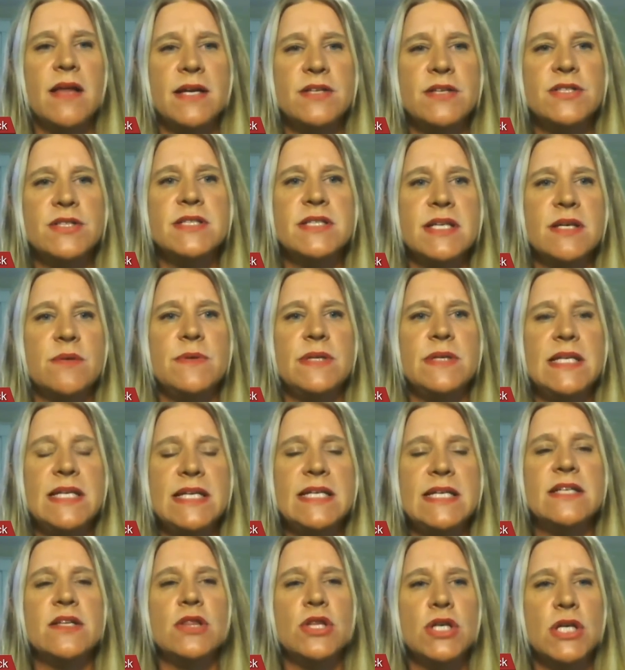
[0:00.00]
I just think we
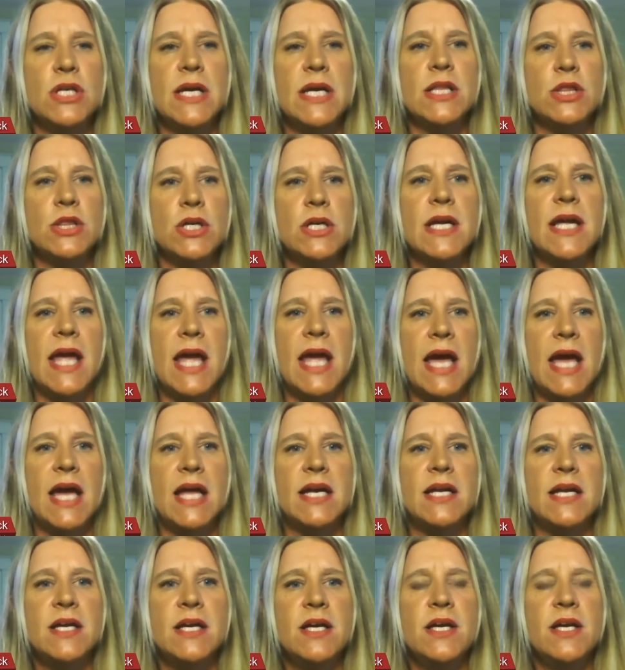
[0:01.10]
need to look look at